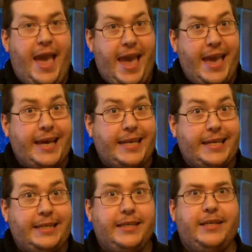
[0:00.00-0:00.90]

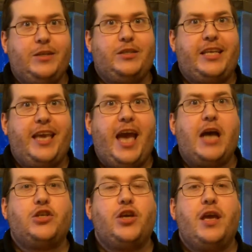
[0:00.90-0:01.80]
and here's the
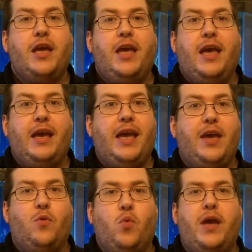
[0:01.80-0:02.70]
catch.
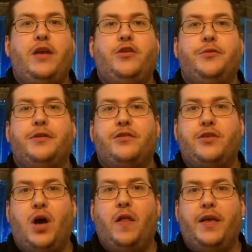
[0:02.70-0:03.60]
A way to
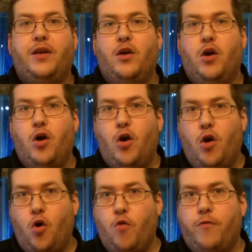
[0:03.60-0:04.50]
install it
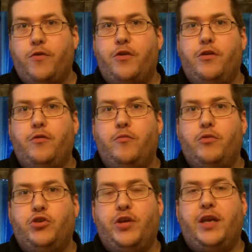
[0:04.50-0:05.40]
over
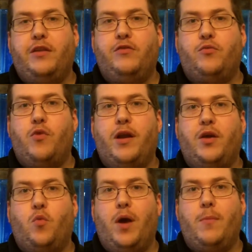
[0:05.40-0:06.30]
machines
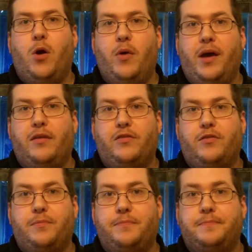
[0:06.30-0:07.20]
running web OS.